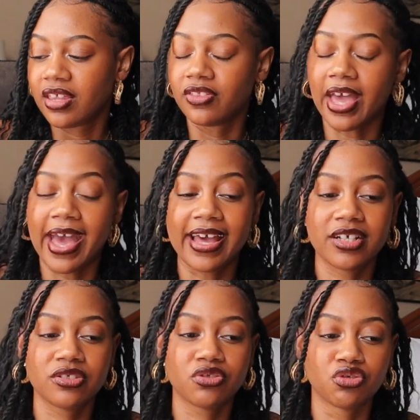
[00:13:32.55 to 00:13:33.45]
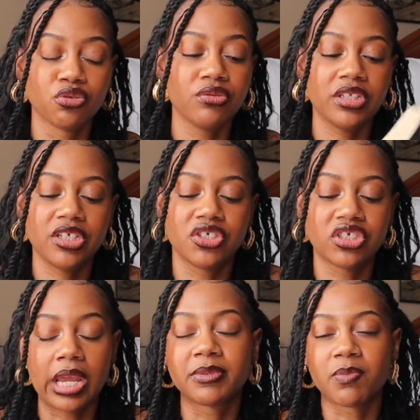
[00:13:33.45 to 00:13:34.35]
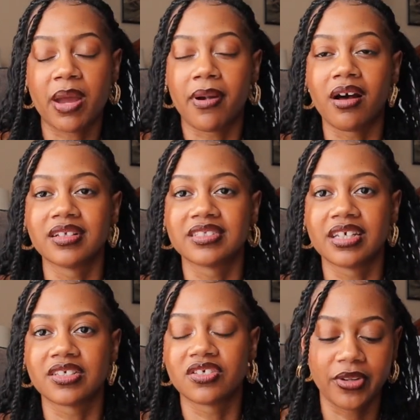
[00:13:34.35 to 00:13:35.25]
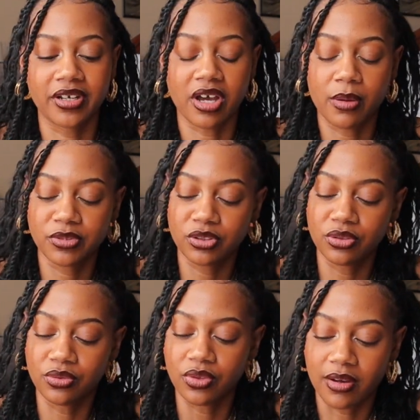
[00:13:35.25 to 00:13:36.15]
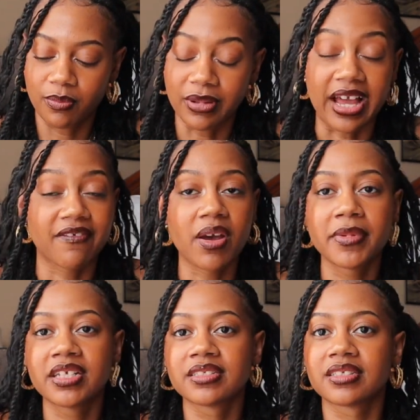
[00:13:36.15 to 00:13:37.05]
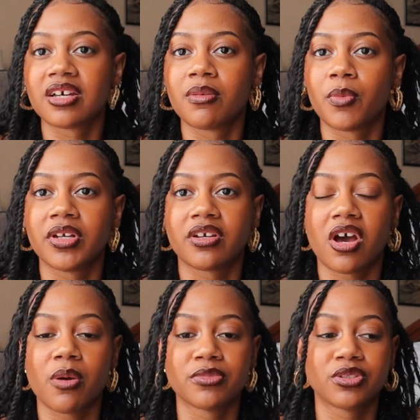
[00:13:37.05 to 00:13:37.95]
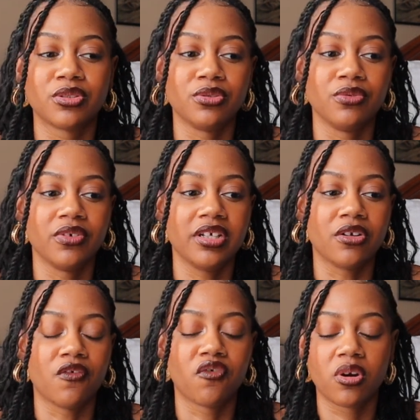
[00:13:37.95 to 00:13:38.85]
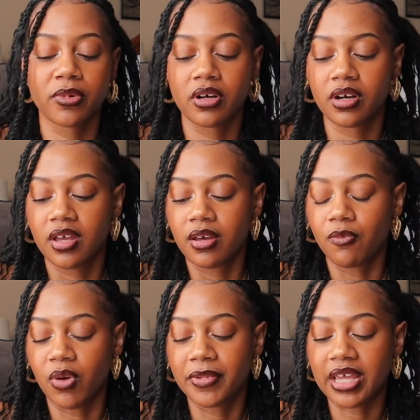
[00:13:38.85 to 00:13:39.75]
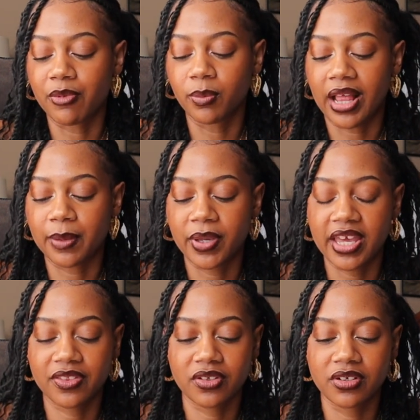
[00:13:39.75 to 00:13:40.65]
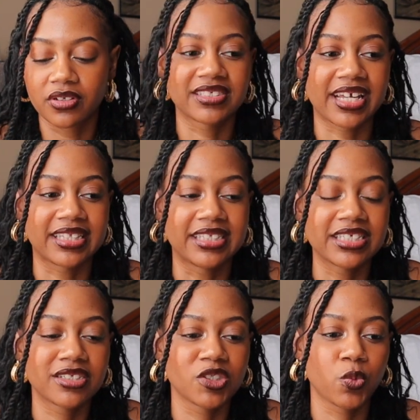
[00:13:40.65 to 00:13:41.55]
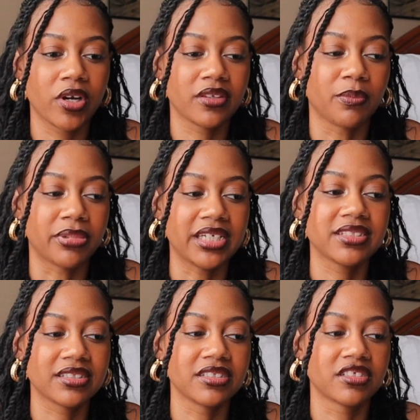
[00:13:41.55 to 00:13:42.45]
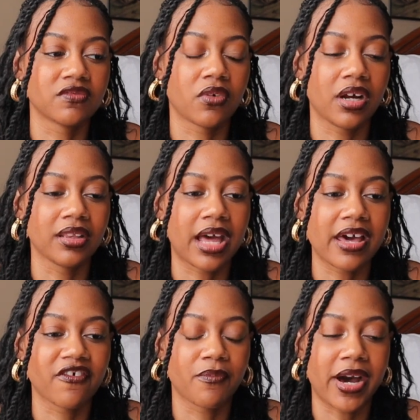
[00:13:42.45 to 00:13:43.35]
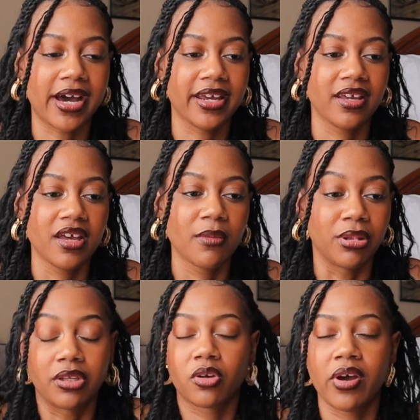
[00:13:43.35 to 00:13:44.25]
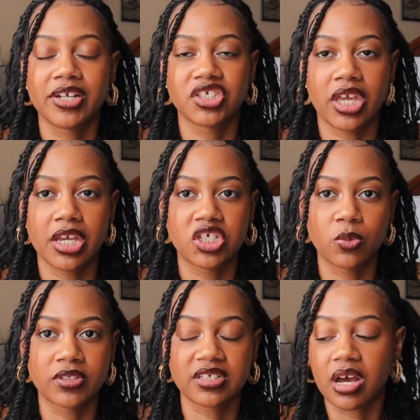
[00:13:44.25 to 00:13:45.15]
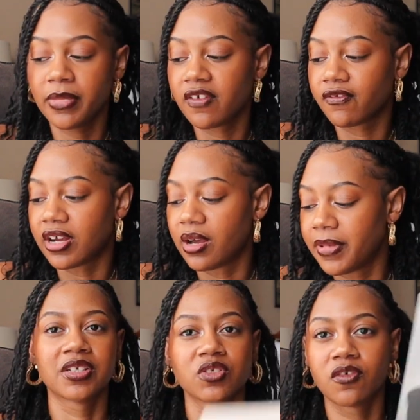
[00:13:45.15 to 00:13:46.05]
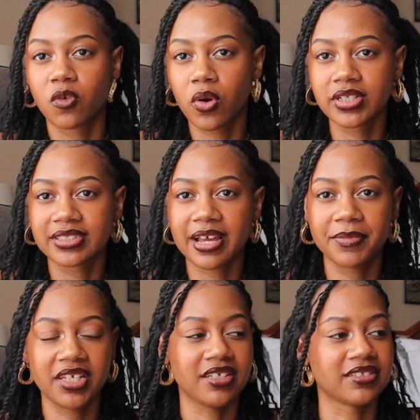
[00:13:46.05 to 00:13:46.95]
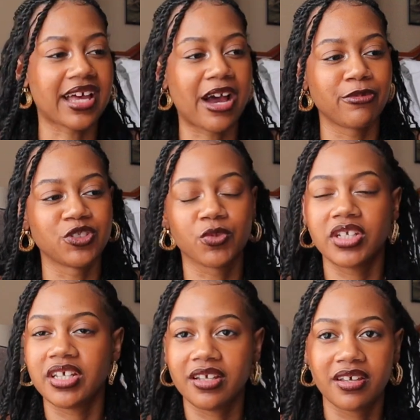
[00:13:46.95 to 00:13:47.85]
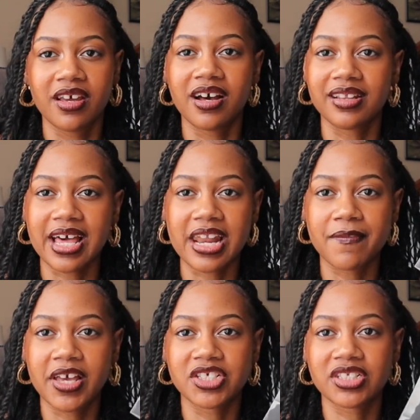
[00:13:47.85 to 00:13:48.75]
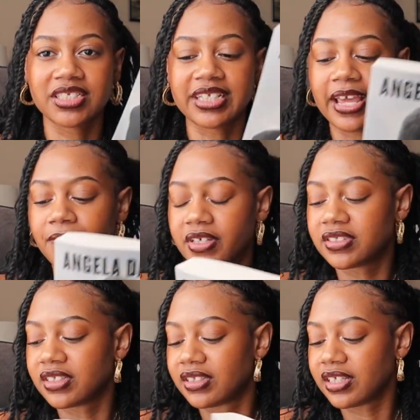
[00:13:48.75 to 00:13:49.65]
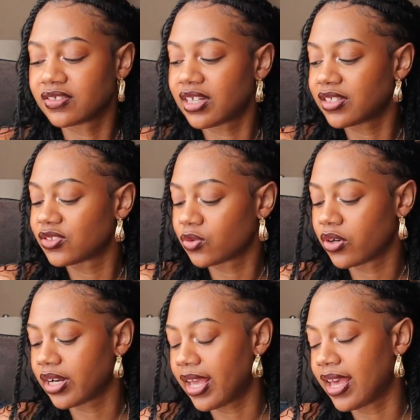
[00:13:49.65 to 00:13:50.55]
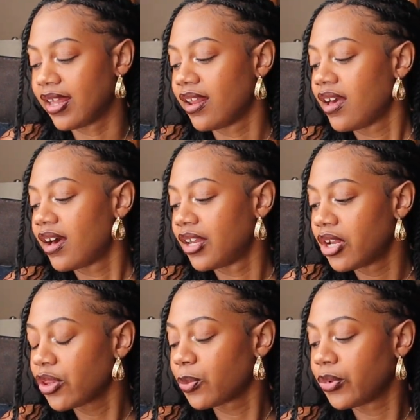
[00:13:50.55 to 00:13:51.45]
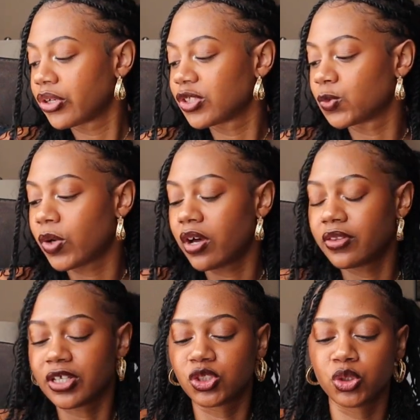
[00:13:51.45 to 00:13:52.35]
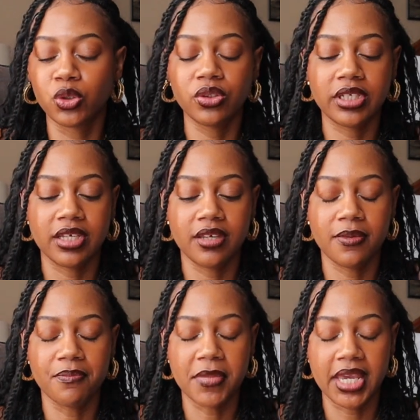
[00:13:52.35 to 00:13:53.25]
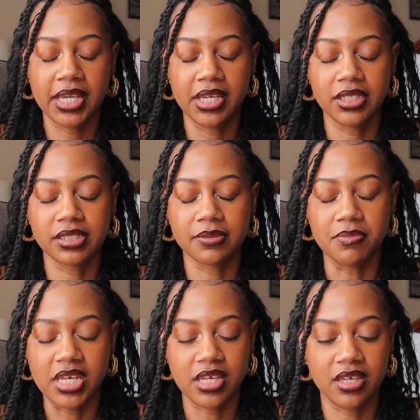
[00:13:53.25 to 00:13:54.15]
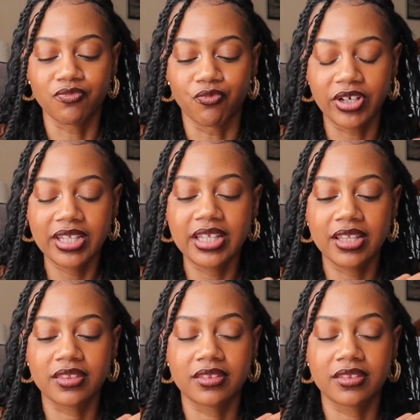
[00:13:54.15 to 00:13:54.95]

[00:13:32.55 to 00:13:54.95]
that truly shaped my politics when it comes to Black feminism, and when it comes to, you know, former women that were Black Panthers. Like, this is where the basis for a lot of my political education was coming from. So of course that means I was reading a lot of Angela Davis and things of that sort. And another book as well that truly made me really